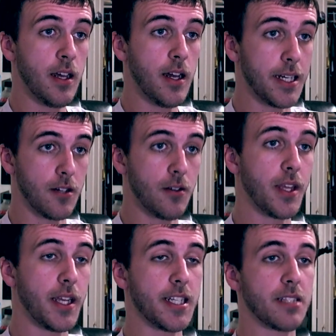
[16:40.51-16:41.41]
I don't
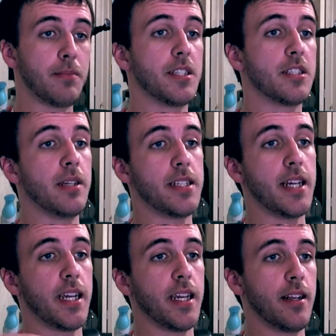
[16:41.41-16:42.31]
think it's meant to be
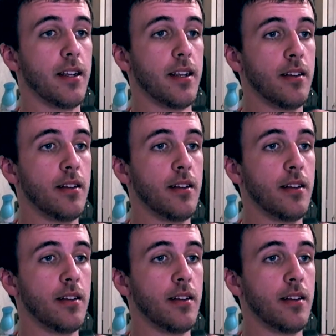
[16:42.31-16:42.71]
taken